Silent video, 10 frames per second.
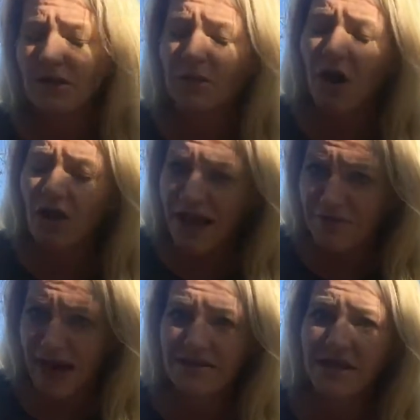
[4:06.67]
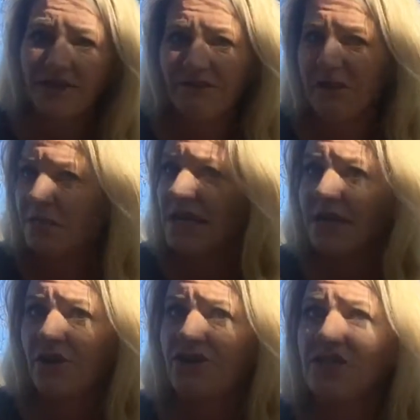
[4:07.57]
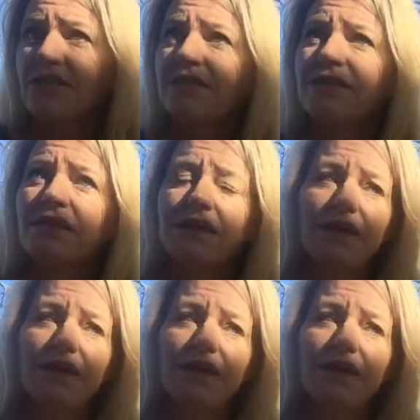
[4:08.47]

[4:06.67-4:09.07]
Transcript: We all have masculine, feminine energies,